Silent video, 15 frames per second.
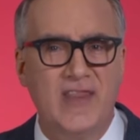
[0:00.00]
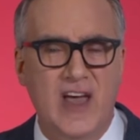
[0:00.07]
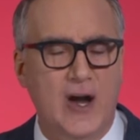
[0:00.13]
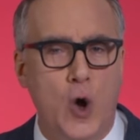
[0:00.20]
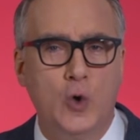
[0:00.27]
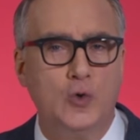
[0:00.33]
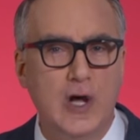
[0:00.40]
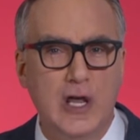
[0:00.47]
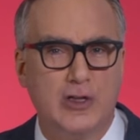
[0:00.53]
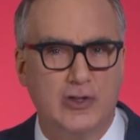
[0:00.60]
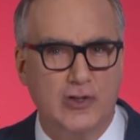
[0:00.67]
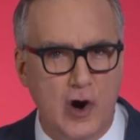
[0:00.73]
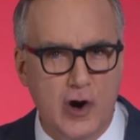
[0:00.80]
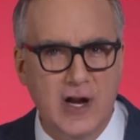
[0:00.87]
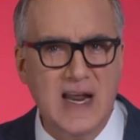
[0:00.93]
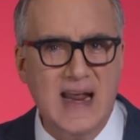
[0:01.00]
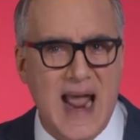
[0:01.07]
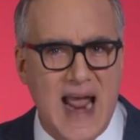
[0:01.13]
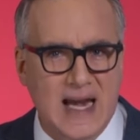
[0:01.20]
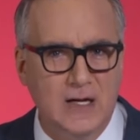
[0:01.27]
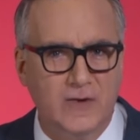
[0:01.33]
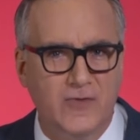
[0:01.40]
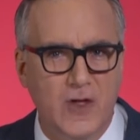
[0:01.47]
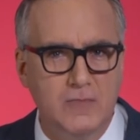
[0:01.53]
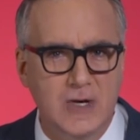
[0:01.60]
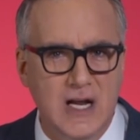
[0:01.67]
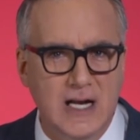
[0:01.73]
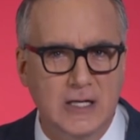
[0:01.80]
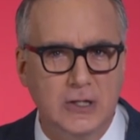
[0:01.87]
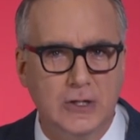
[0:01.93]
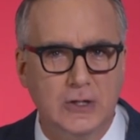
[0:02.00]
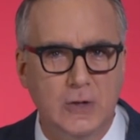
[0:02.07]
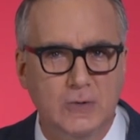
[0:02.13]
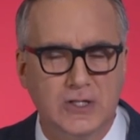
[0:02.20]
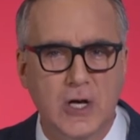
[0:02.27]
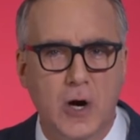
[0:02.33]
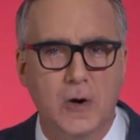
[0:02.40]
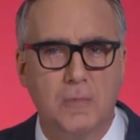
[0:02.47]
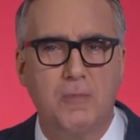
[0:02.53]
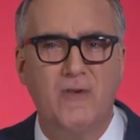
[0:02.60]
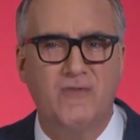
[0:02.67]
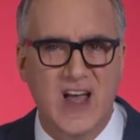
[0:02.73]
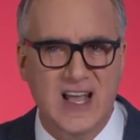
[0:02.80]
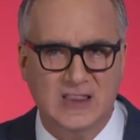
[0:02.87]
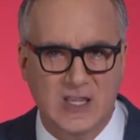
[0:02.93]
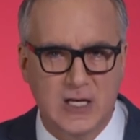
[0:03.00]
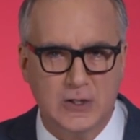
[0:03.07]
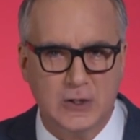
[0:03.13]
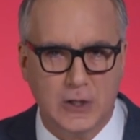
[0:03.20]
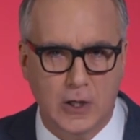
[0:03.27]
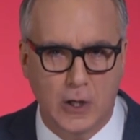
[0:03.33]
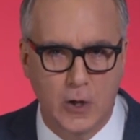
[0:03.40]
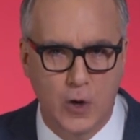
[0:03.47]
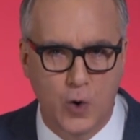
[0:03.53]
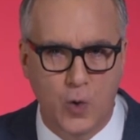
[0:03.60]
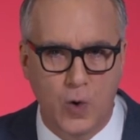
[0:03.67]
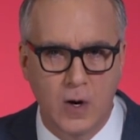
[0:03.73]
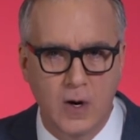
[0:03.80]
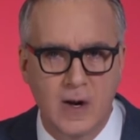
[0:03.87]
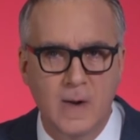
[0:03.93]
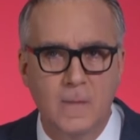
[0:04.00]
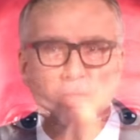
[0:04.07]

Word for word: and that only 38 of them need to do so to prevent this coup.